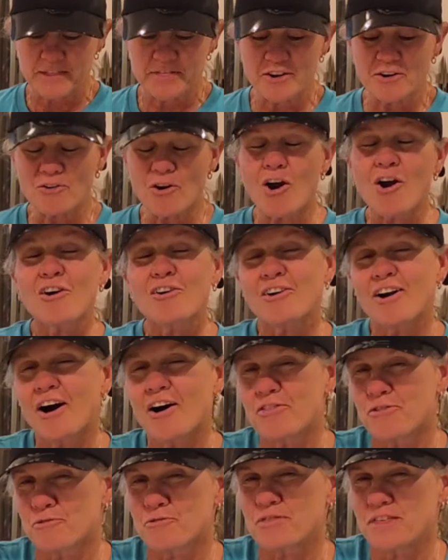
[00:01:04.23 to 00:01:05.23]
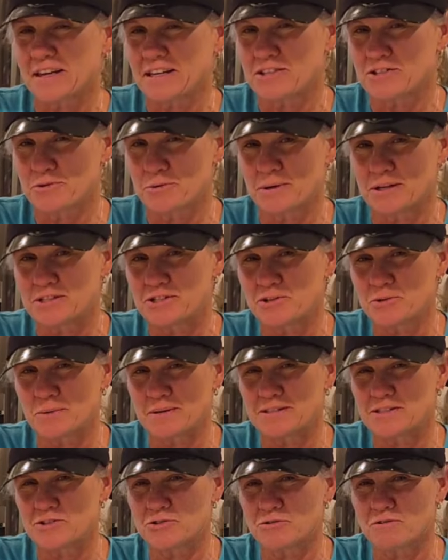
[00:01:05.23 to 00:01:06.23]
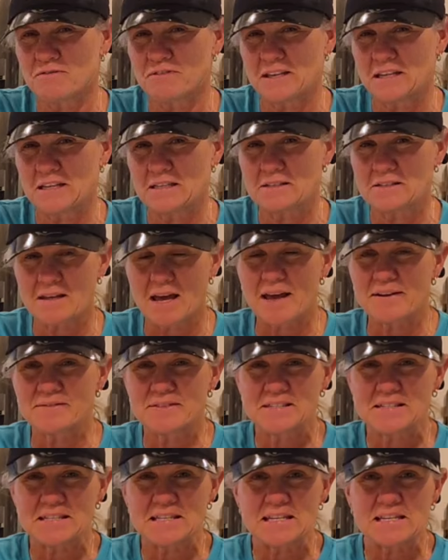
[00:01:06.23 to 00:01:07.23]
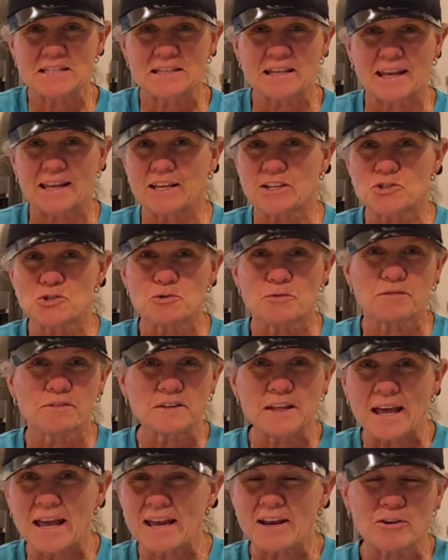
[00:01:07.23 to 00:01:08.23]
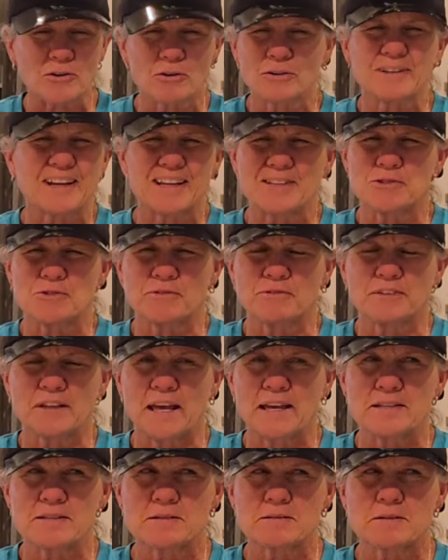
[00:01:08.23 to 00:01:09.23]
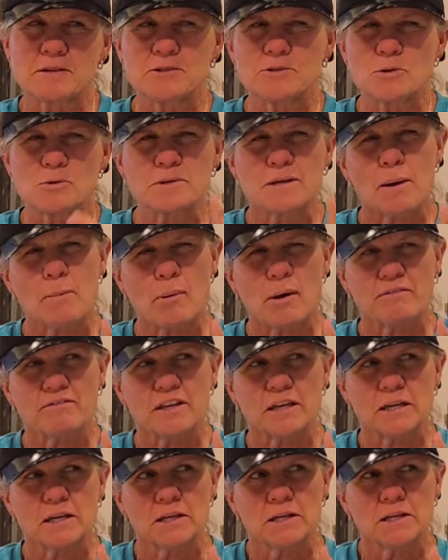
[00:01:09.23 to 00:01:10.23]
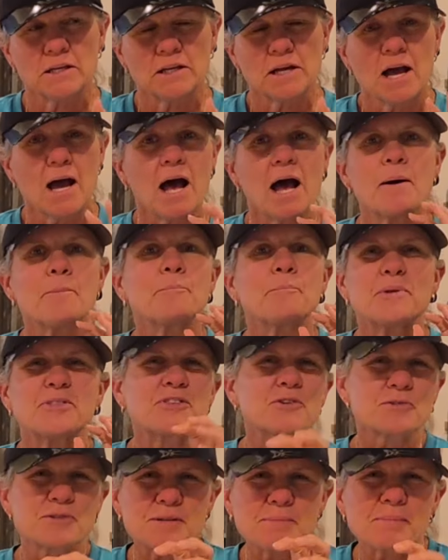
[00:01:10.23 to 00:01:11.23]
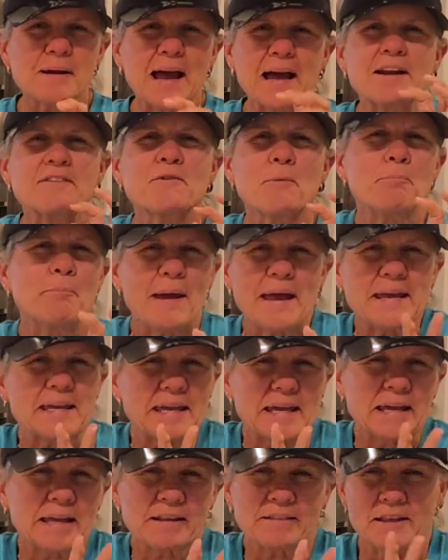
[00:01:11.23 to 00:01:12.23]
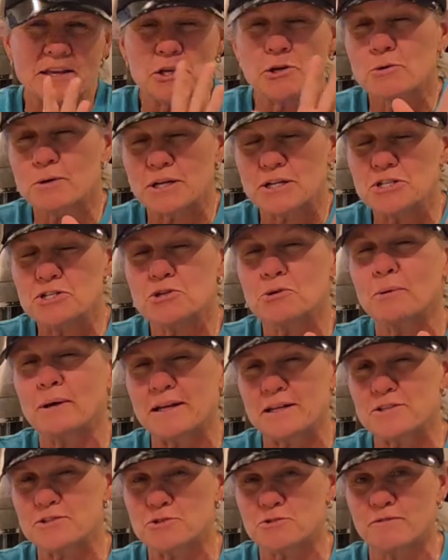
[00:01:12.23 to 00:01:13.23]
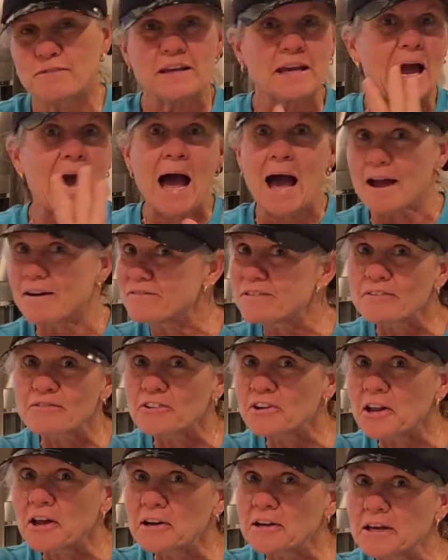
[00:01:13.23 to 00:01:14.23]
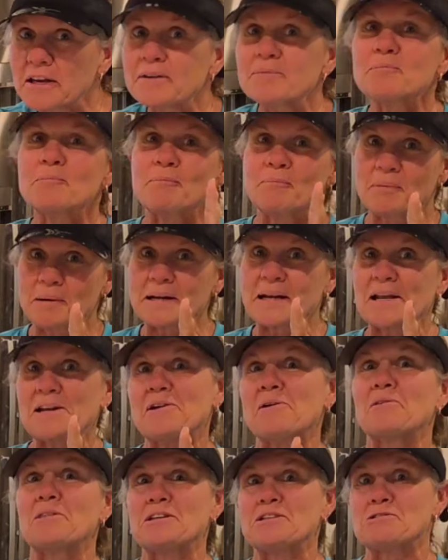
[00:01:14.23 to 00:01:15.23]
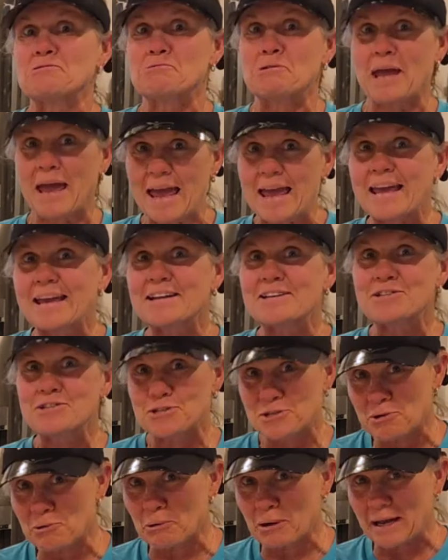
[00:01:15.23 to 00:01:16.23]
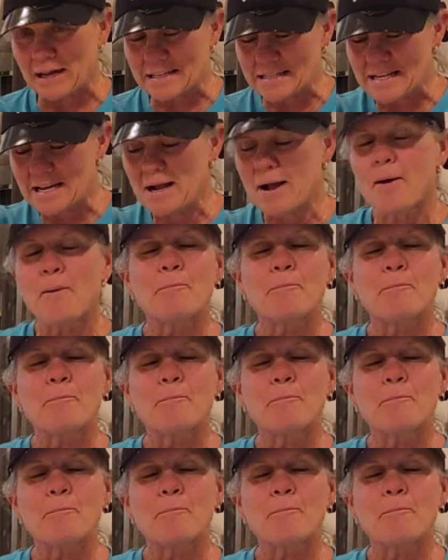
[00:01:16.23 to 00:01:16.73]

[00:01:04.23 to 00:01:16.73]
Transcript: There are other things you can do in sous vides. I've seen like souffle, or not souffles because those get puffy. But there's some kind of a baking that you can do in a sous vide. I've never done it, but I know that you can do it.